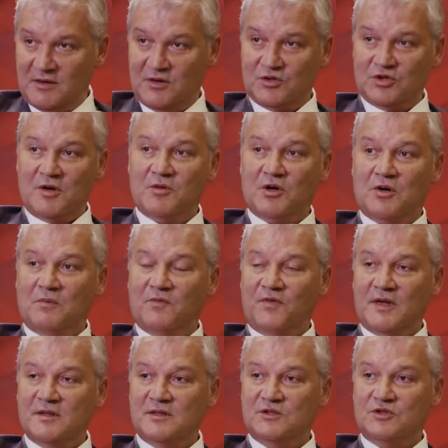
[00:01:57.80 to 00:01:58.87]
in a DomaCom
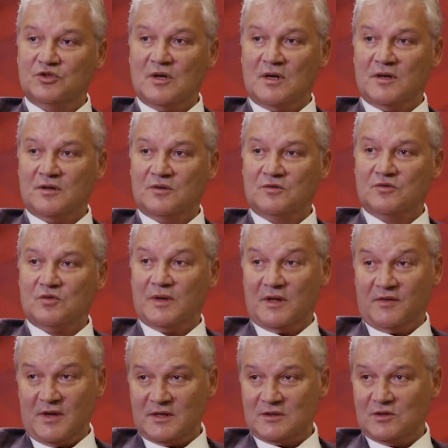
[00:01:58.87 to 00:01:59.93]
fund is
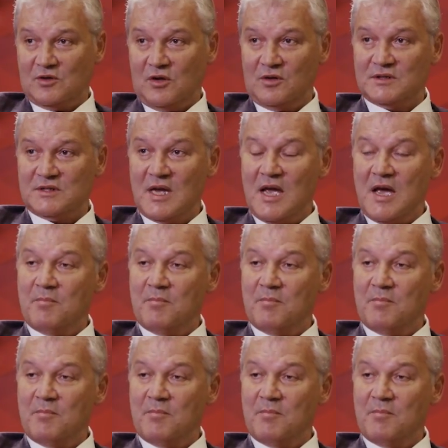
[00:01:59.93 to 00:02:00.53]
$20,000,